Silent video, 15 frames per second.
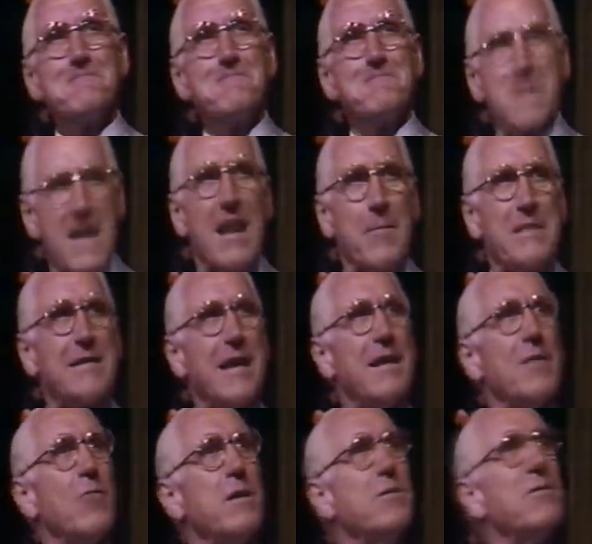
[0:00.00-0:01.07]
Now, let me tell
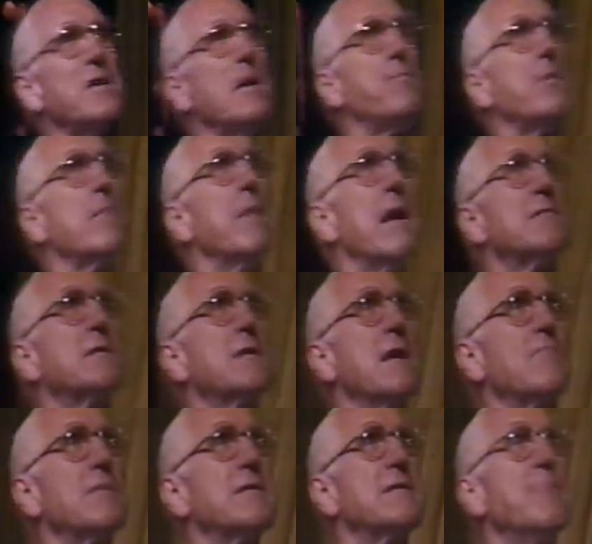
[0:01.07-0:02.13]
you, when you keep your mouth
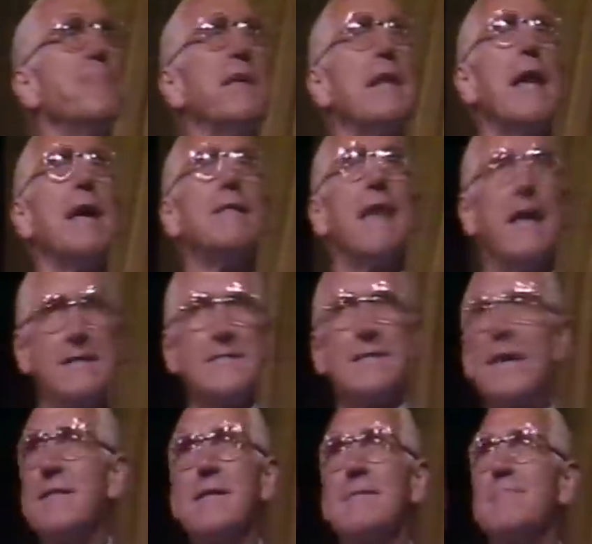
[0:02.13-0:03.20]
shut when something like that is
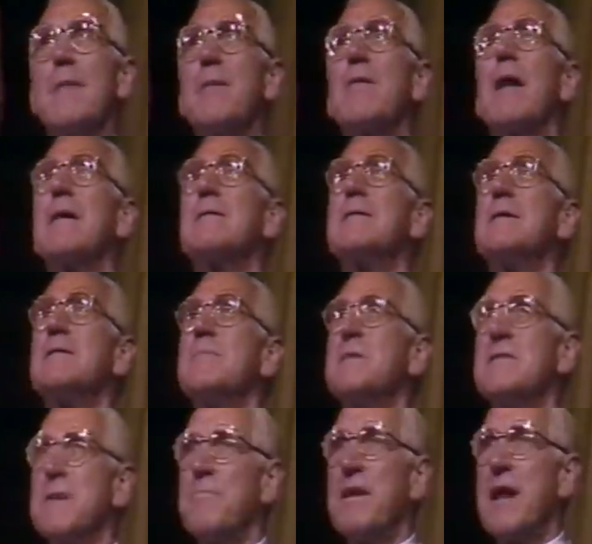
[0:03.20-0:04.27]
said, the democratic system
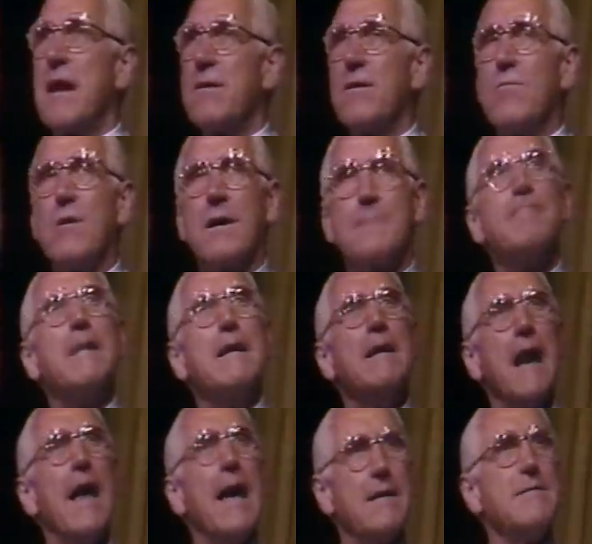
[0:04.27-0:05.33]
is simply not going to work.
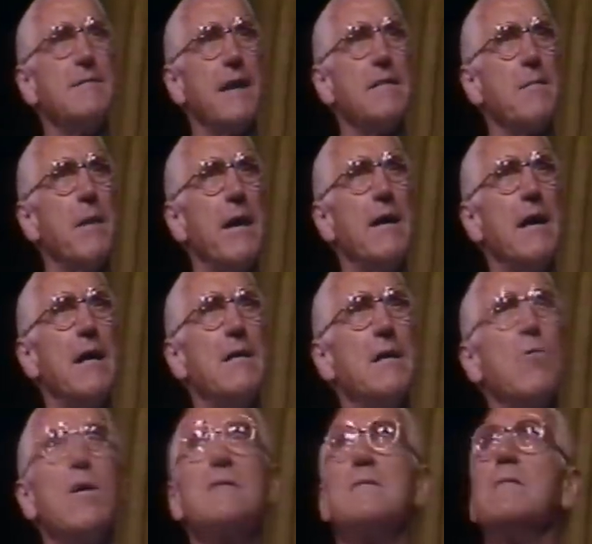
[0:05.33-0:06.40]
I had to take the man on. The
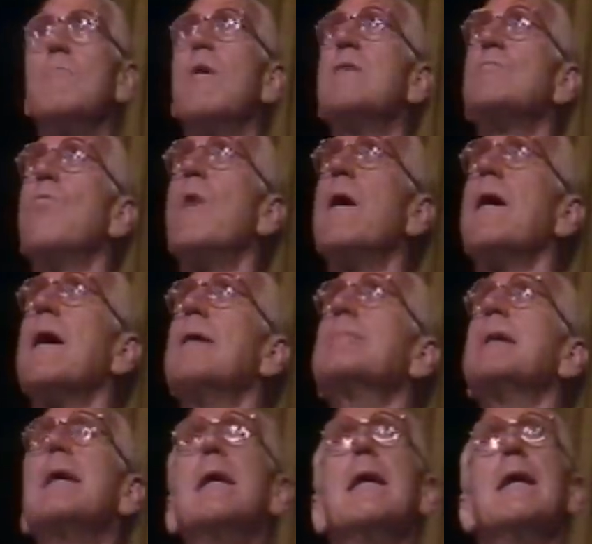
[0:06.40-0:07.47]
question was, where?
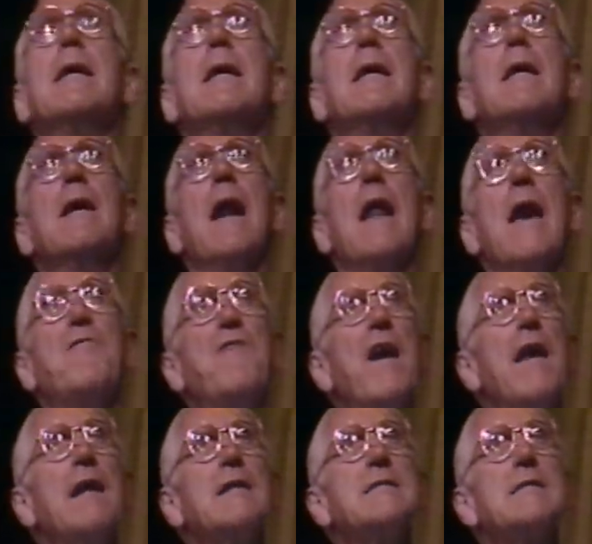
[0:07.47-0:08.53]
And I
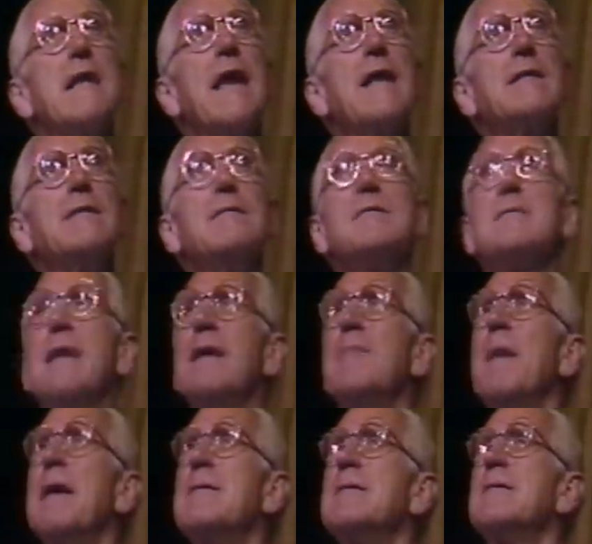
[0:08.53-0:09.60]
finally selected the state
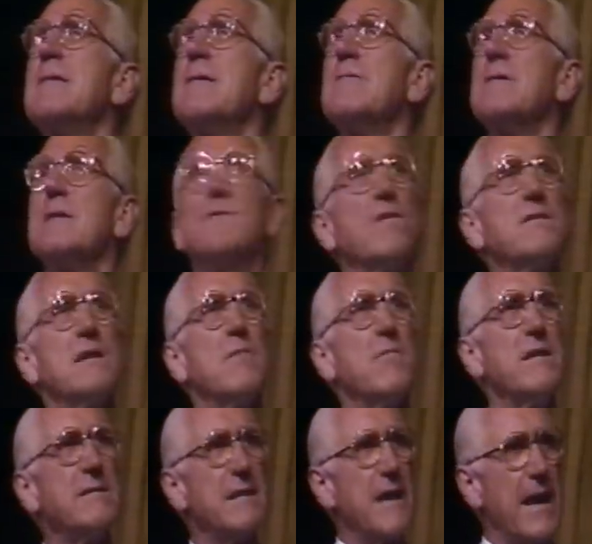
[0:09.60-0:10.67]
of Massachusetts. For some
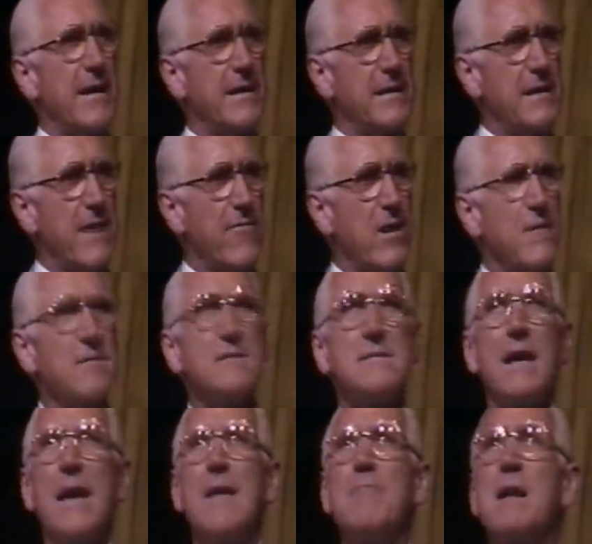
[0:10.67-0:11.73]
reason I could never
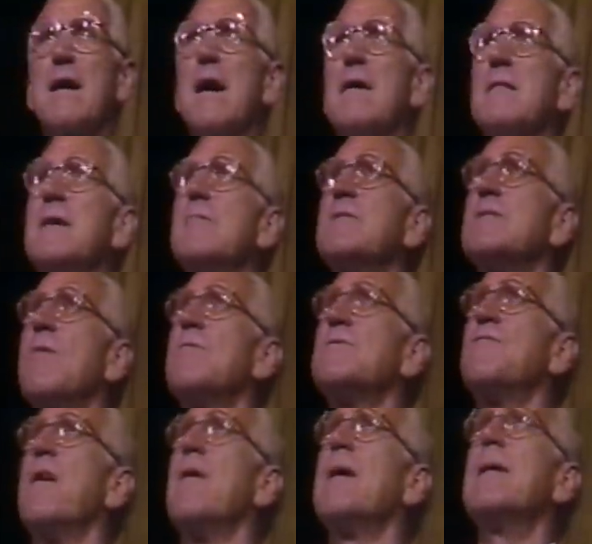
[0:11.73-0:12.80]
understand, McCarthy was
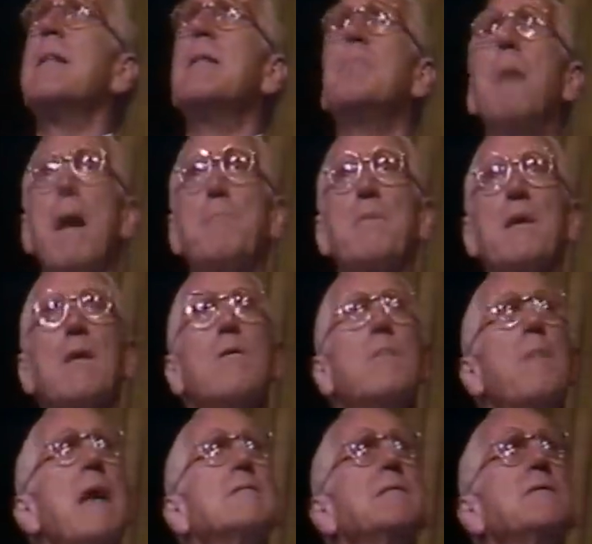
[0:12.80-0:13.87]
always very popular in
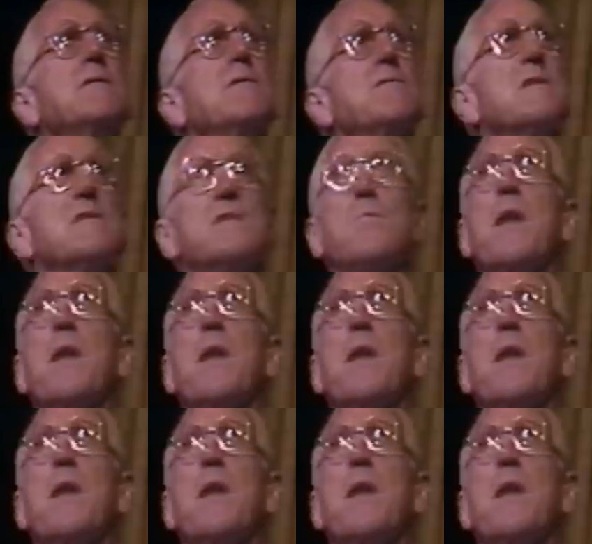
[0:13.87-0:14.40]
Massachusetts.